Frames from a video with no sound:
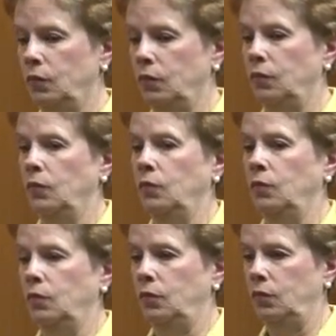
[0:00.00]

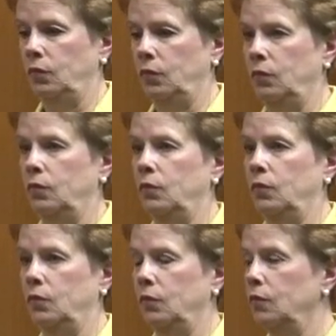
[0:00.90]

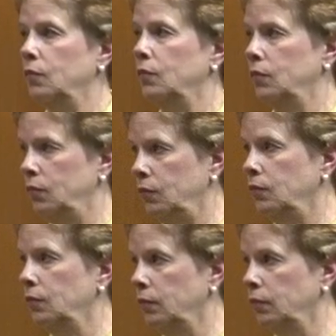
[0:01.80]

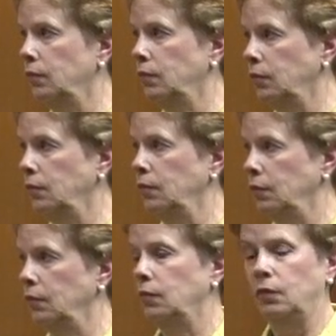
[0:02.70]

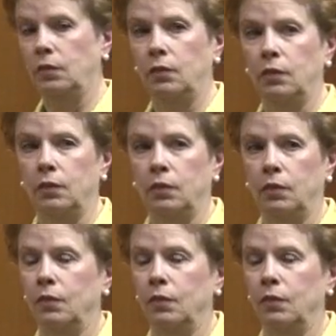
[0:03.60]
(silent)